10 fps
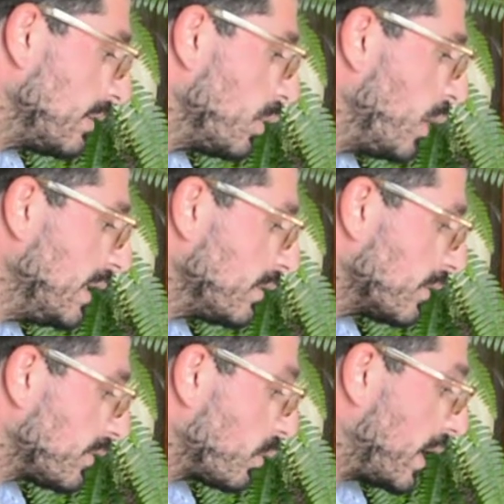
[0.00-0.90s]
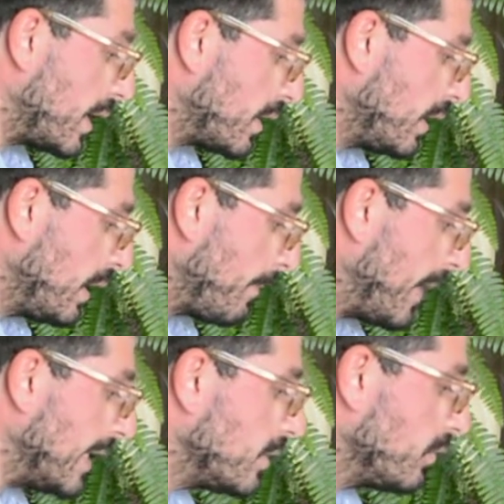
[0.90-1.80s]
The windows were
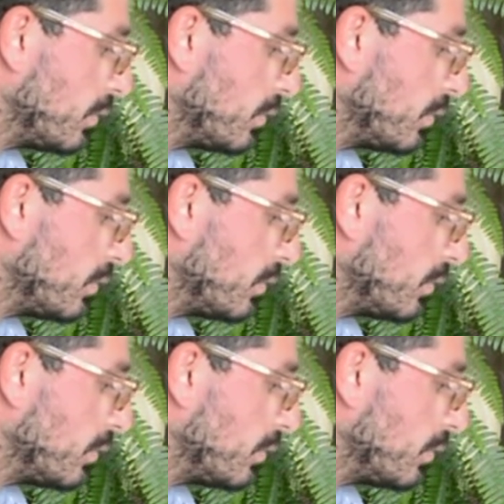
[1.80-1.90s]
made of